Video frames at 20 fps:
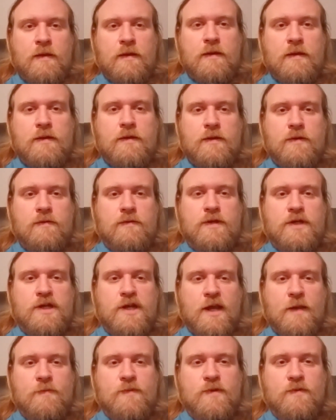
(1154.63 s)
Dude,
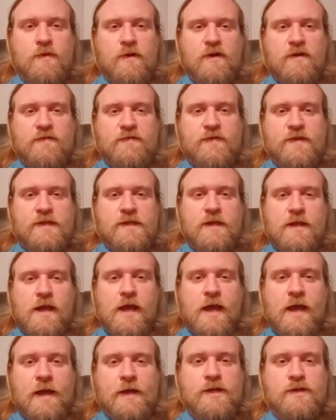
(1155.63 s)
James Rolfe is an
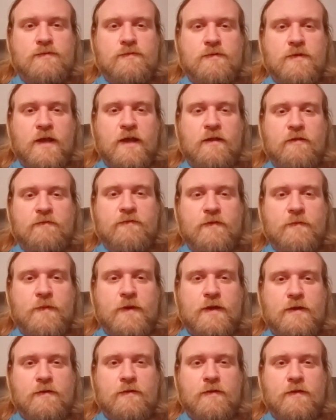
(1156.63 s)
actual alpha
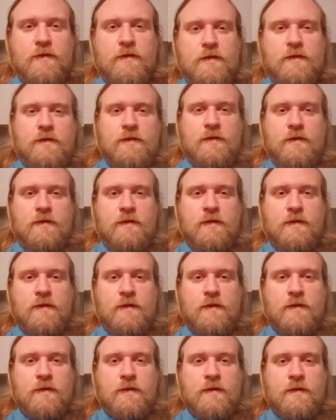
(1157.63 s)
male.
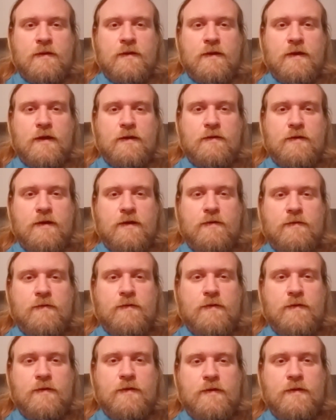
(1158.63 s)
I don't know.
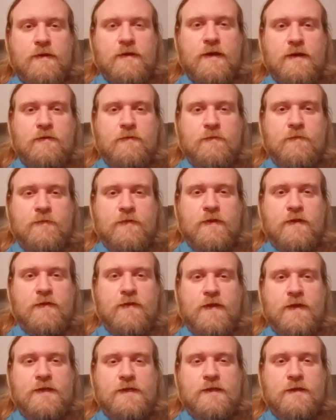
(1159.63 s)
I don't really
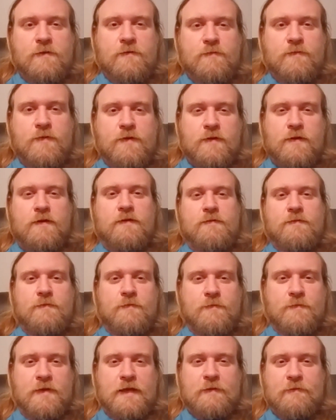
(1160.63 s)
think so, but
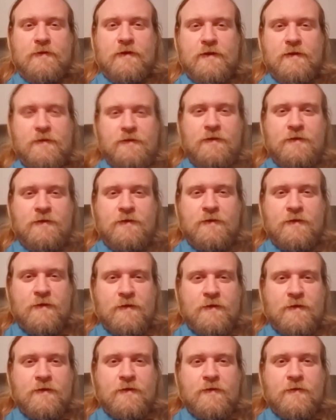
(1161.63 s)
maybe.
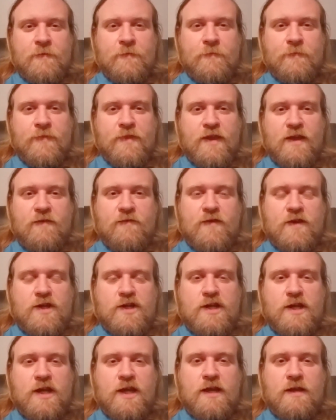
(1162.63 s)

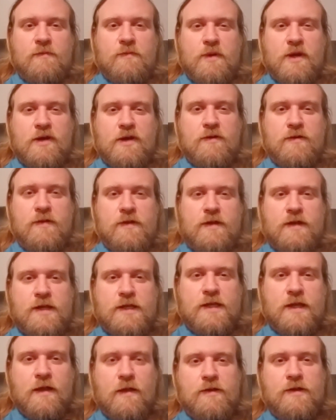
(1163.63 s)
AVGN better than
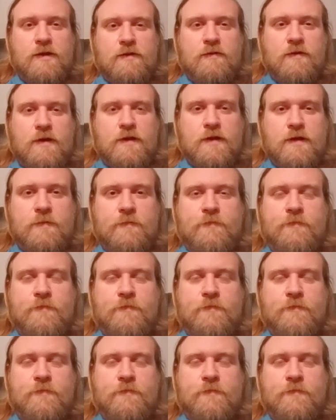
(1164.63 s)
Nostalgia Critic.